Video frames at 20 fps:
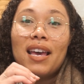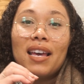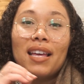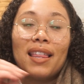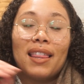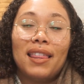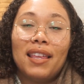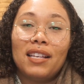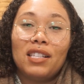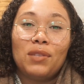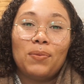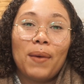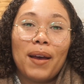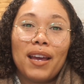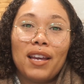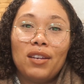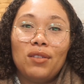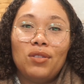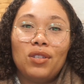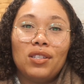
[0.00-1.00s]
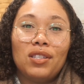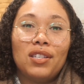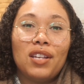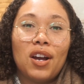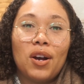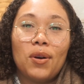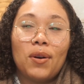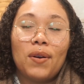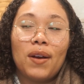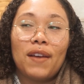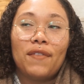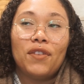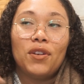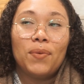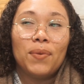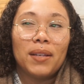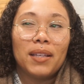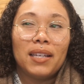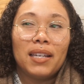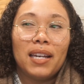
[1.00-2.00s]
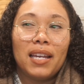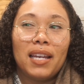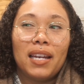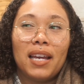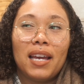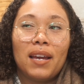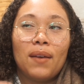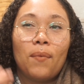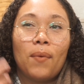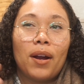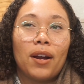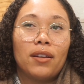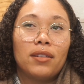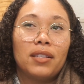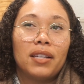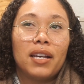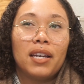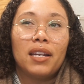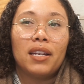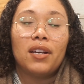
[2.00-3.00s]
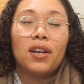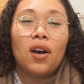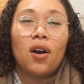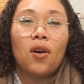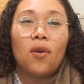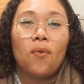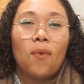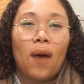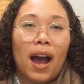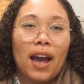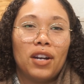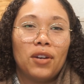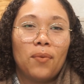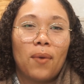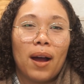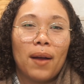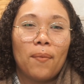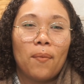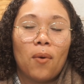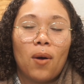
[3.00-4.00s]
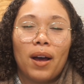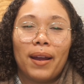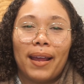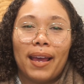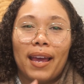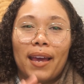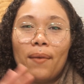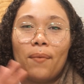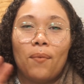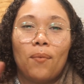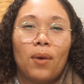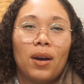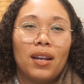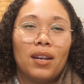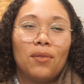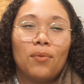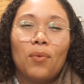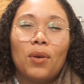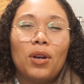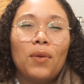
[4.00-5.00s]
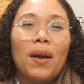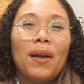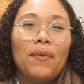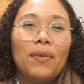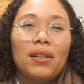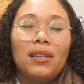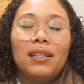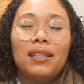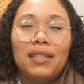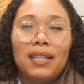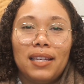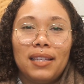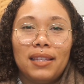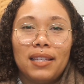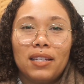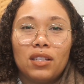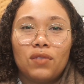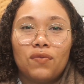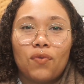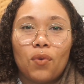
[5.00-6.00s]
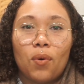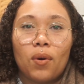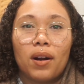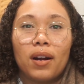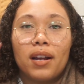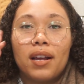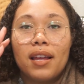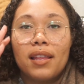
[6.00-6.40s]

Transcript: This way you just know if you really need it, where is it gonna go, why do I want it, what do I really need this for?